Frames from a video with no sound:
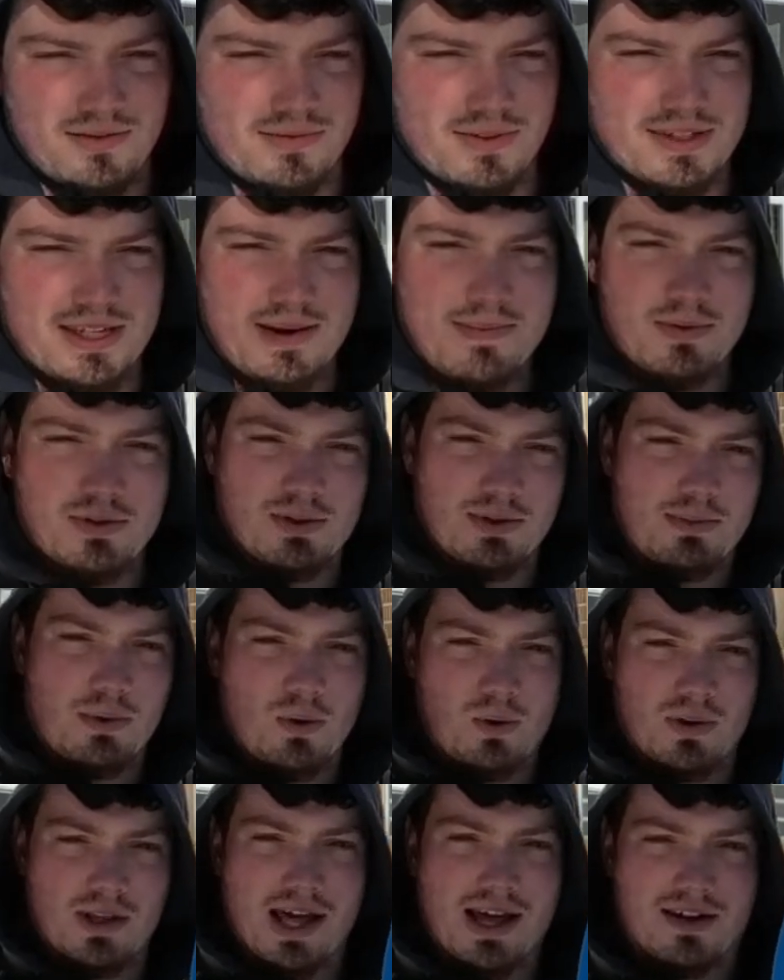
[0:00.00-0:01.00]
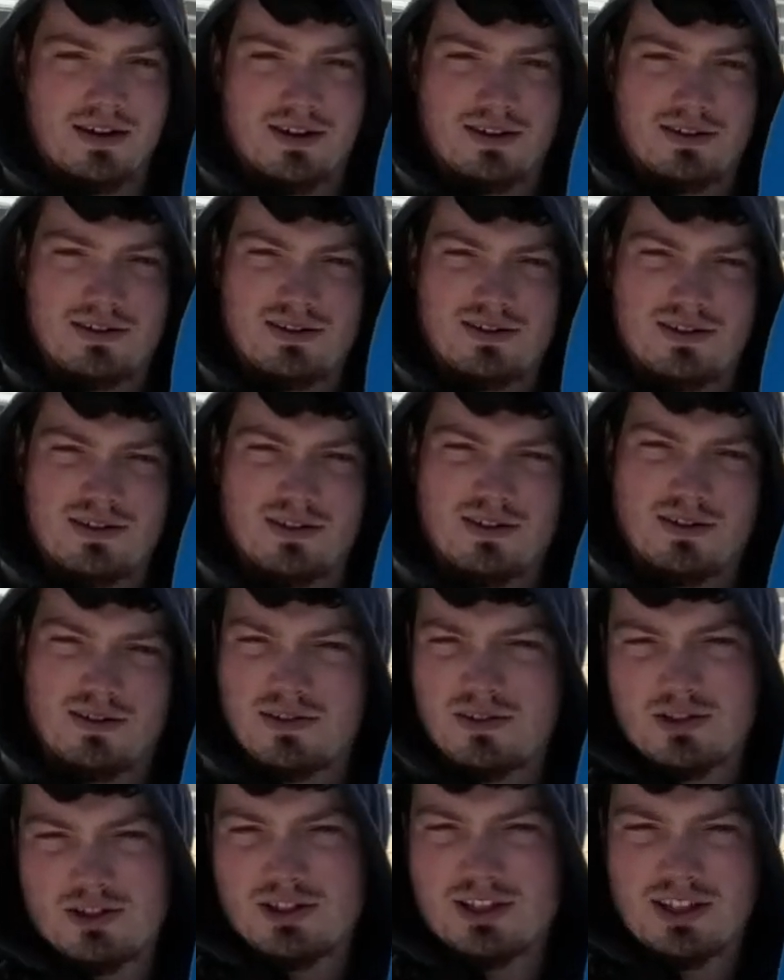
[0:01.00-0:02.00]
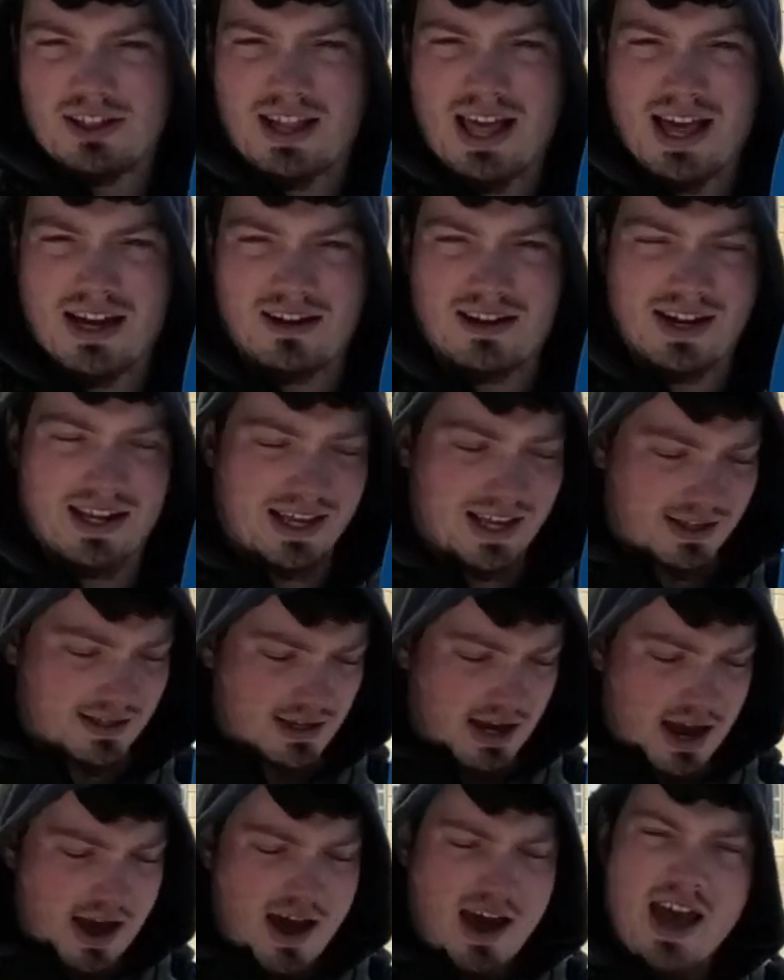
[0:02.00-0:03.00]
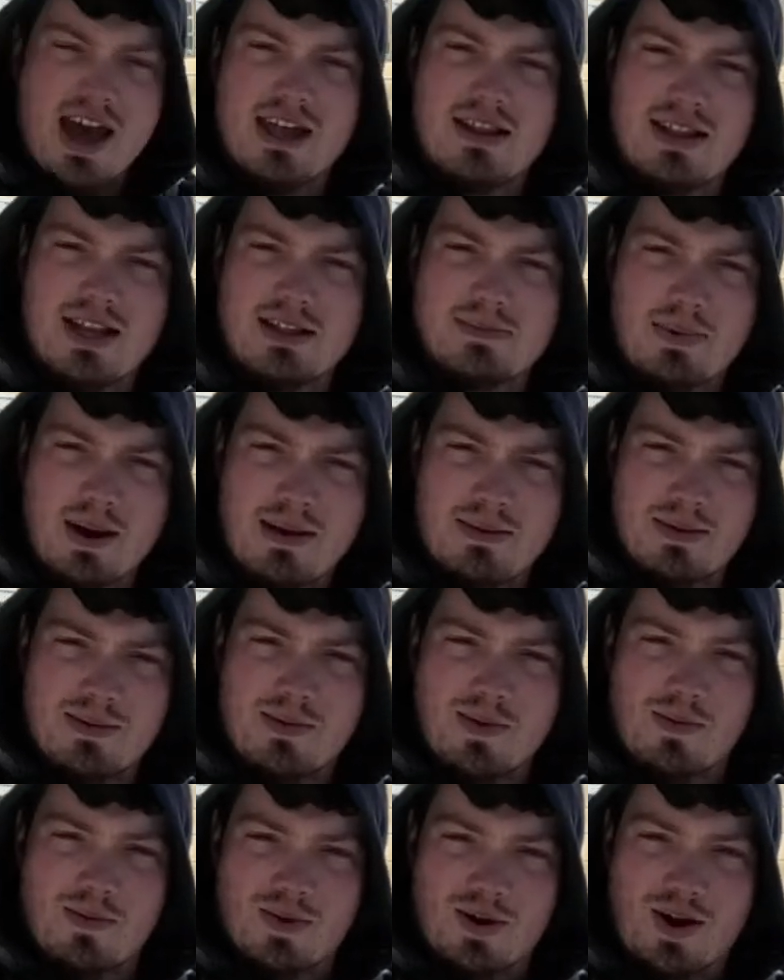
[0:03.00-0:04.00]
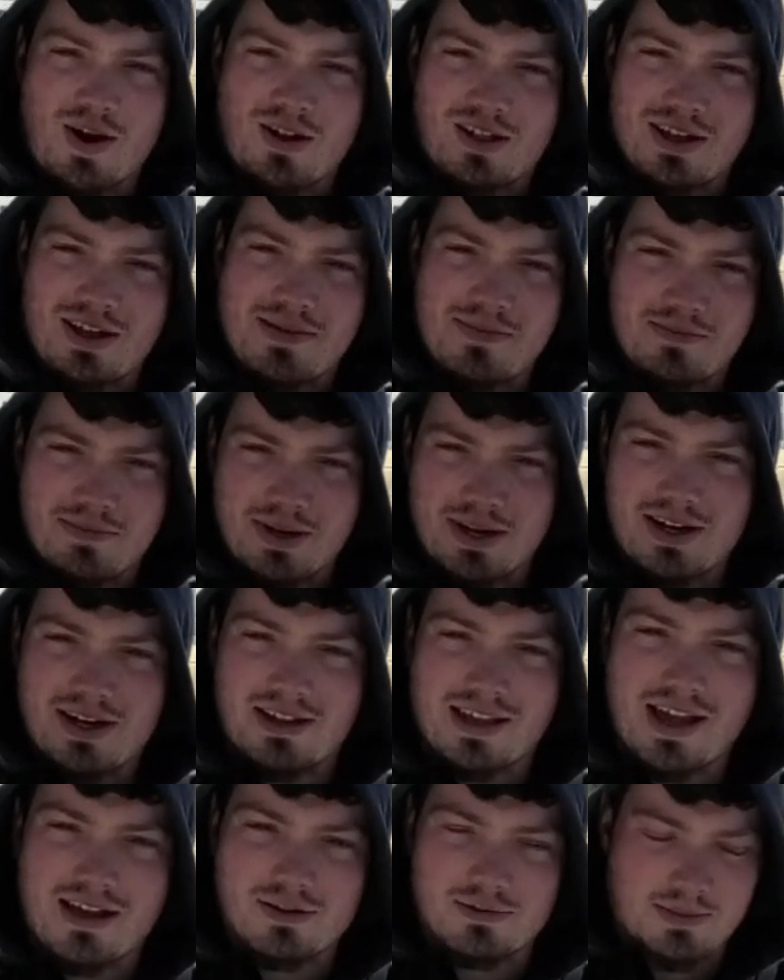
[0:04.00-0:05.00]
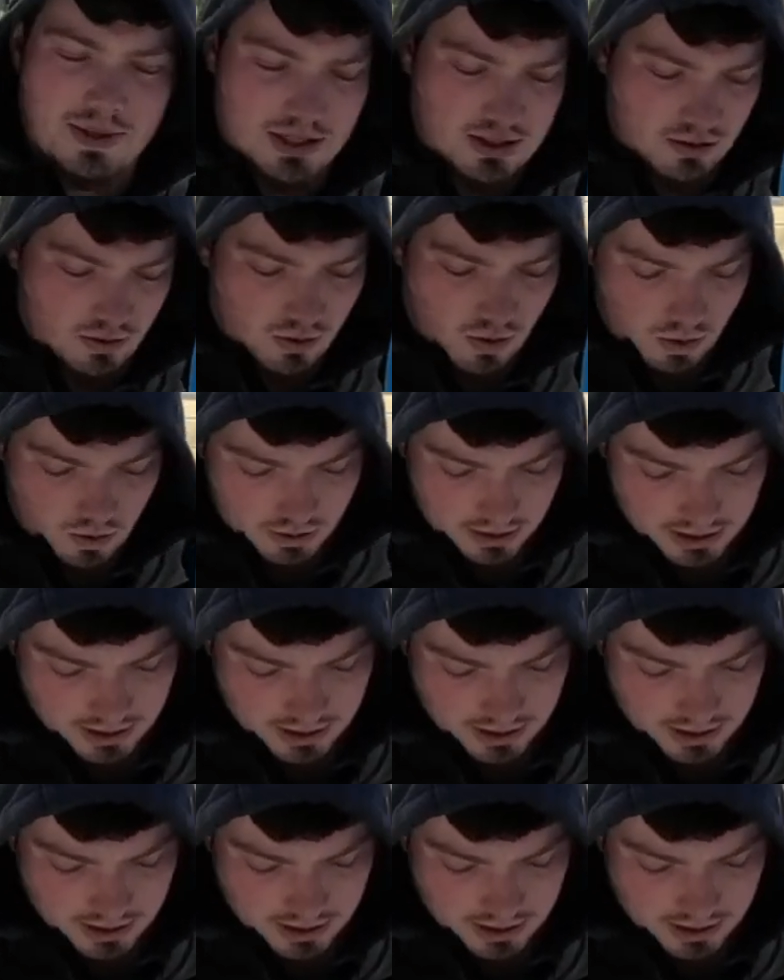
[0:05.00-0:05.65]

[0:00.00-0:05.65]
resembles a pool ladder, and they're just a ladder, I guess. And that's probably what we'll call it, but it allows me to hold